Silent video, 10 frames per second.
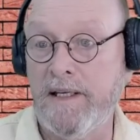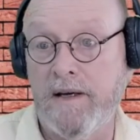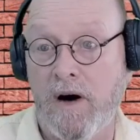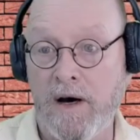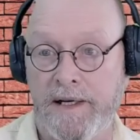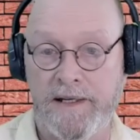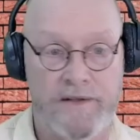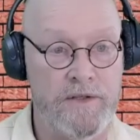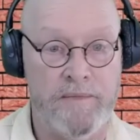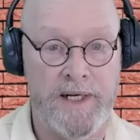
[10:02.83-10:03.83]
audit
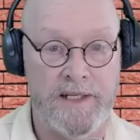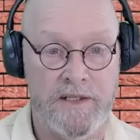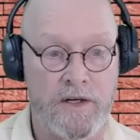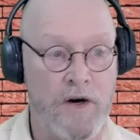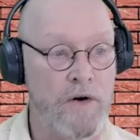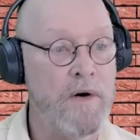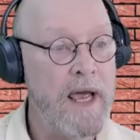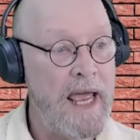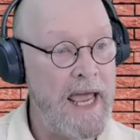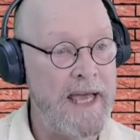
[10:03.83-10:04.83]
2 minutes ago.
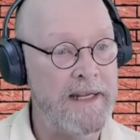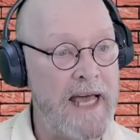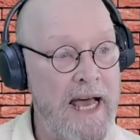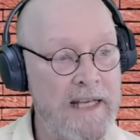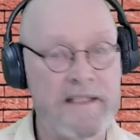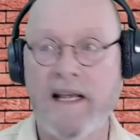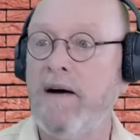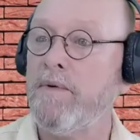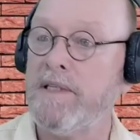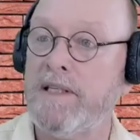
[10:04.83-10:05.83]
And as that
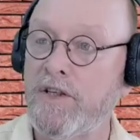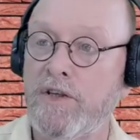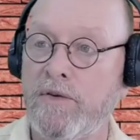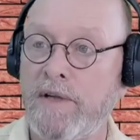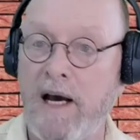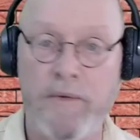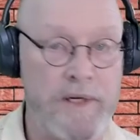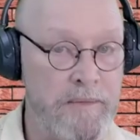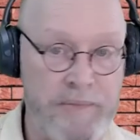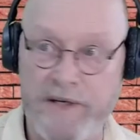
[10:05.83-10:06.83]
was issued, that would
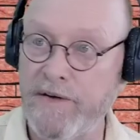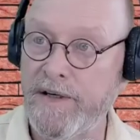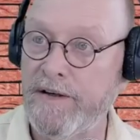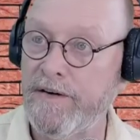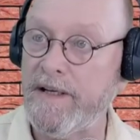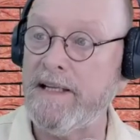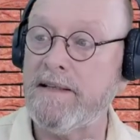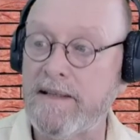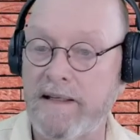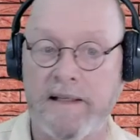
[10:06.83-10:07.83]
appear here
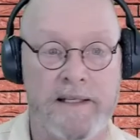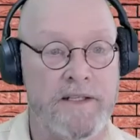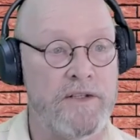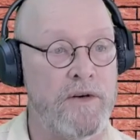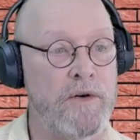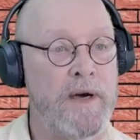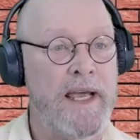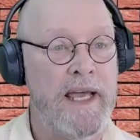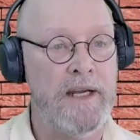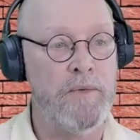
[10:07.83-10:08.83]
instantly. So
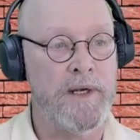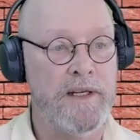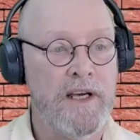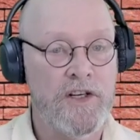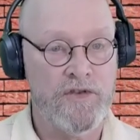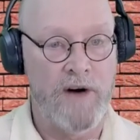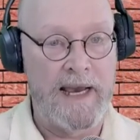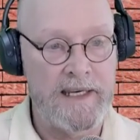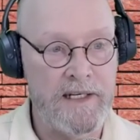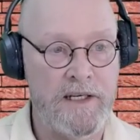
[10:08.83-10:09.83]
anyone
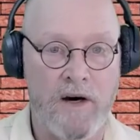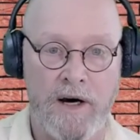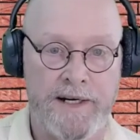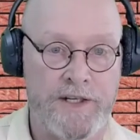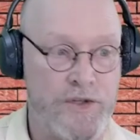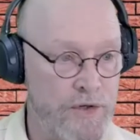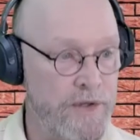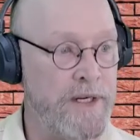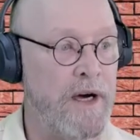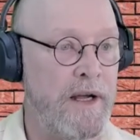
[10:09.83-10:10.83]
tracking the audit, during
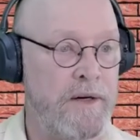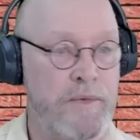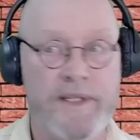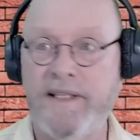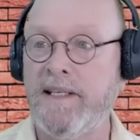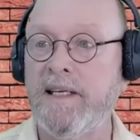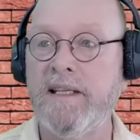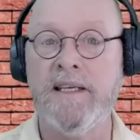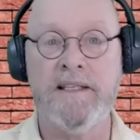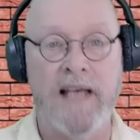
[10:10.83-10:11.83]
the audit, would see
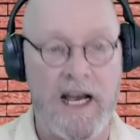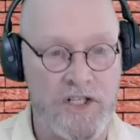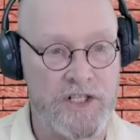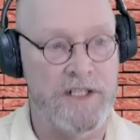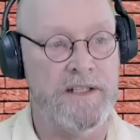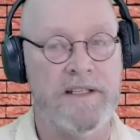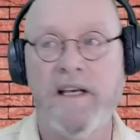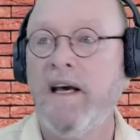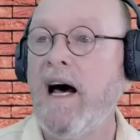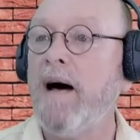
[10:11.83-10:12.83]
these actions
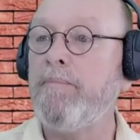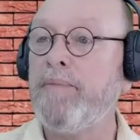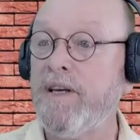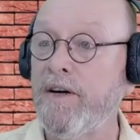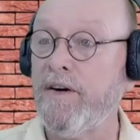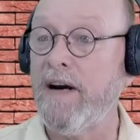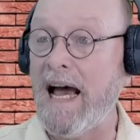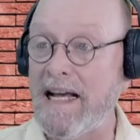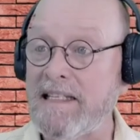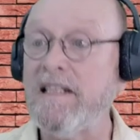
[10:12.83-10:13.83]
appear
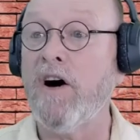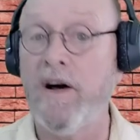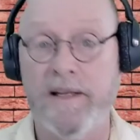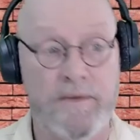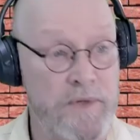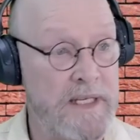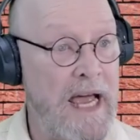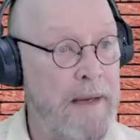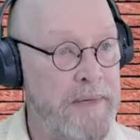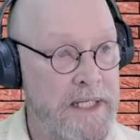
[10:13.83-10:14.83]
as the audit was
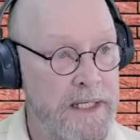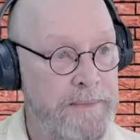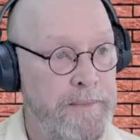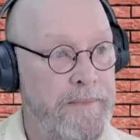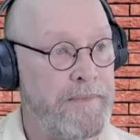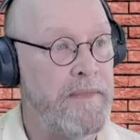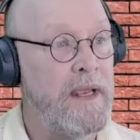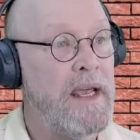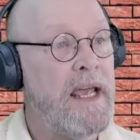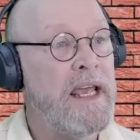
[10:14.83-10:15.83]
happening.
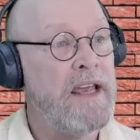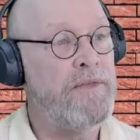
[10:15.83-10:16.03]
If we